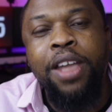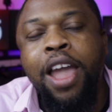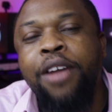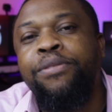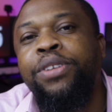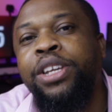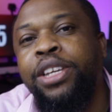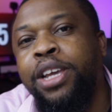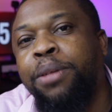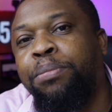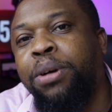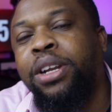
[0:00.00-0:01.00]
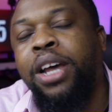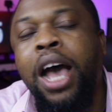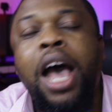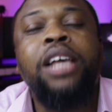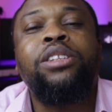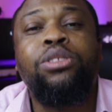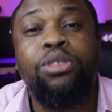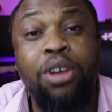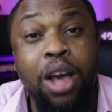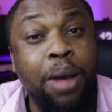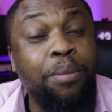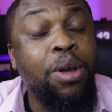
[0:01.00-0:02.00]
every earbud has to
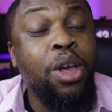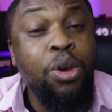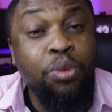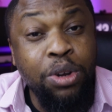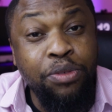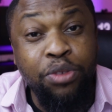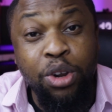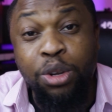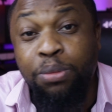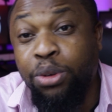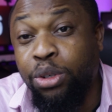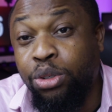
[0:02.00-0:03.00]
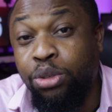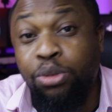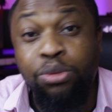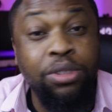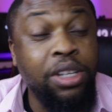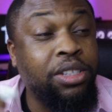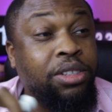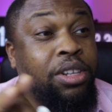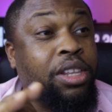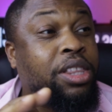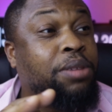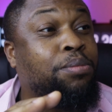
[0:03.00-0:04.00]
come with a volume control. There's
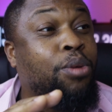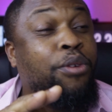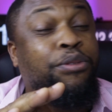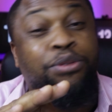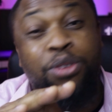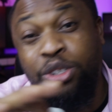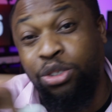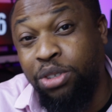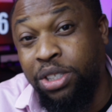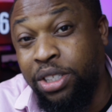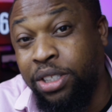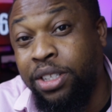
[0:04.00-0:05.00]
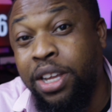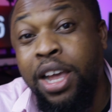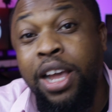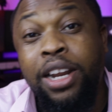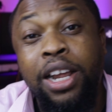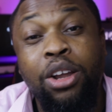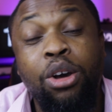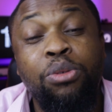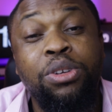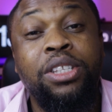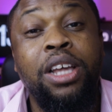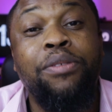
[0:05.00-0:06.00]
nothing more frustrating than
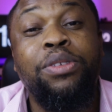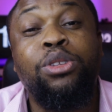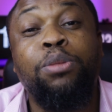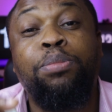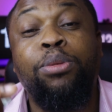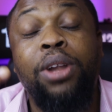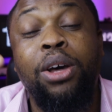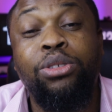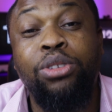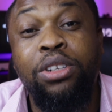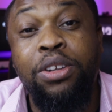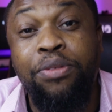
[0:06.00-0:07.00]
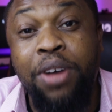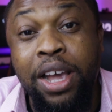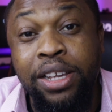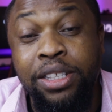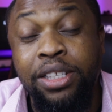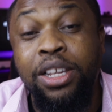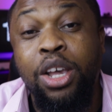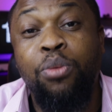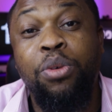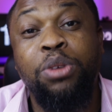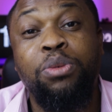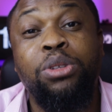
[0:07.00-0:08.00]
always having to pull out your device
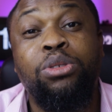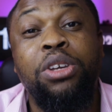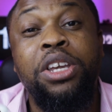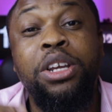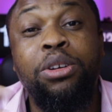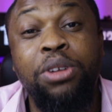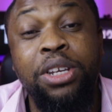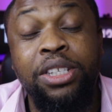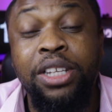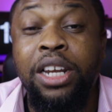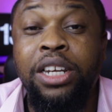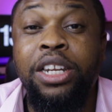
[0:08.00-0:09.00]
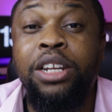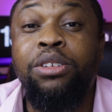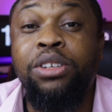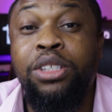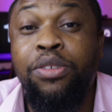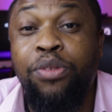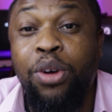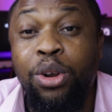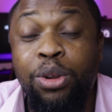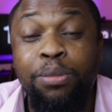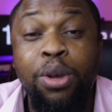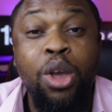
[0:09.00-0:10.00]
when you want to increase and decrease the
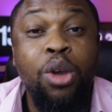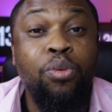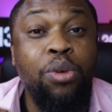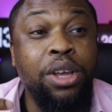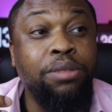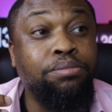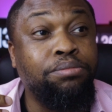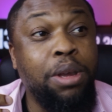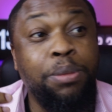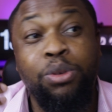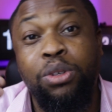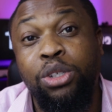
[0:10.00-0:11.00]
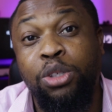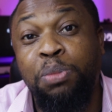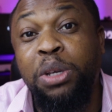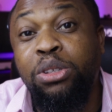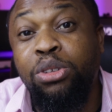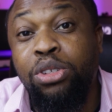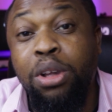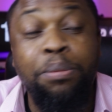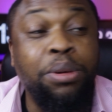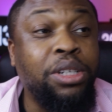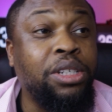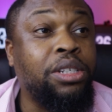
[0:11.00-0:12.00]
volume, when maybe you want to speak to
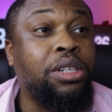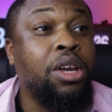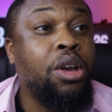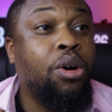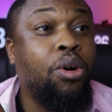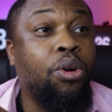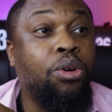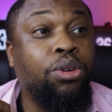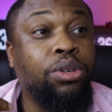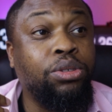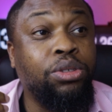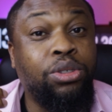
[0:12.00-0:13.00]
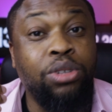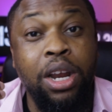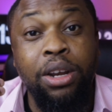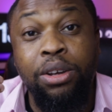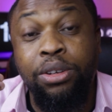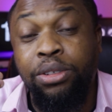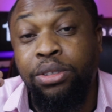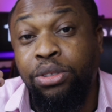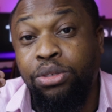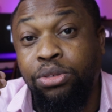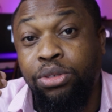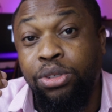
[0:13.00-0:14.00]
somebody, or you're trying
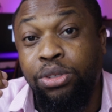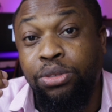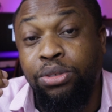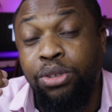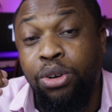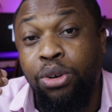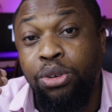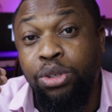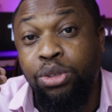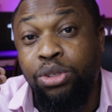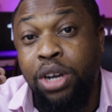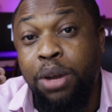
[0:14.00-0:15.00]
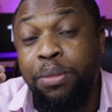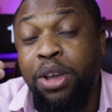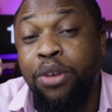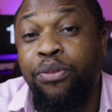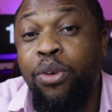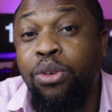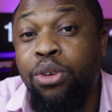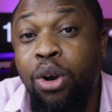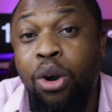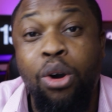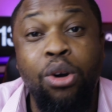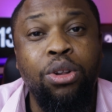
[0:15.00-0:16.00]
to make a phone
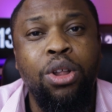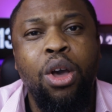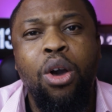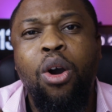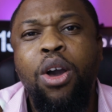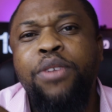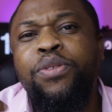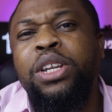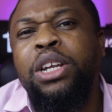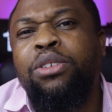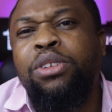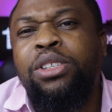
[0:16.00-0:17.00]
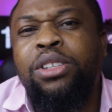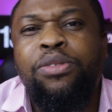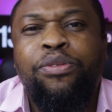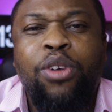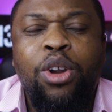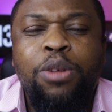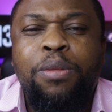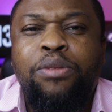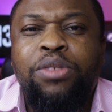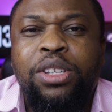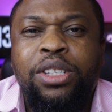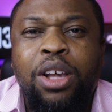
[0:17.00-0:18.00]
call, or even increase the volume
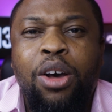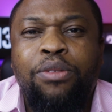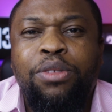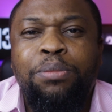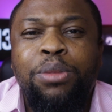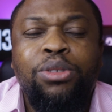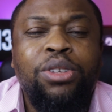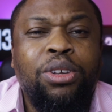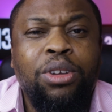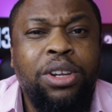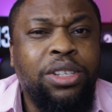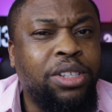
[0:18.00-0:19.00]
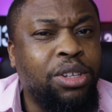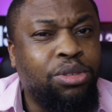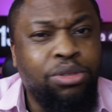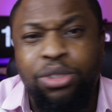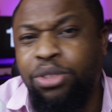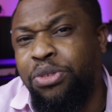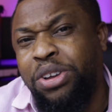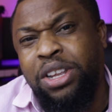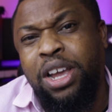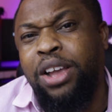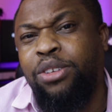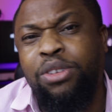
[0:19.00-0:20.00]
of the music you're listening to. You know,
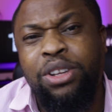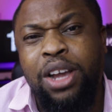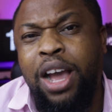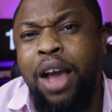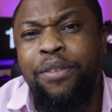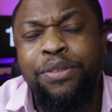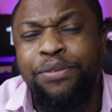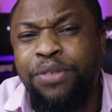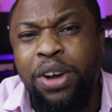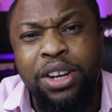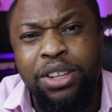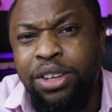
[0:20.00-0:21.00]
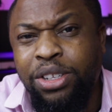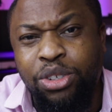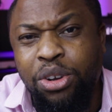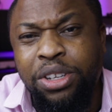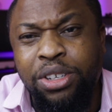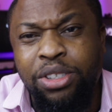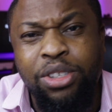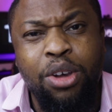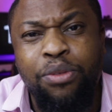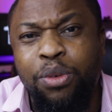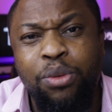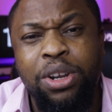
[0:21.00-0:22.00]
when you're having fun and you're enjoying
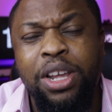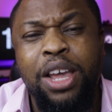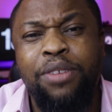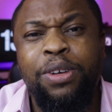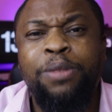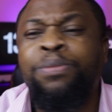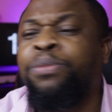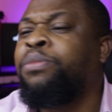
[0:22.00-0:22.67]
yourself or whatever.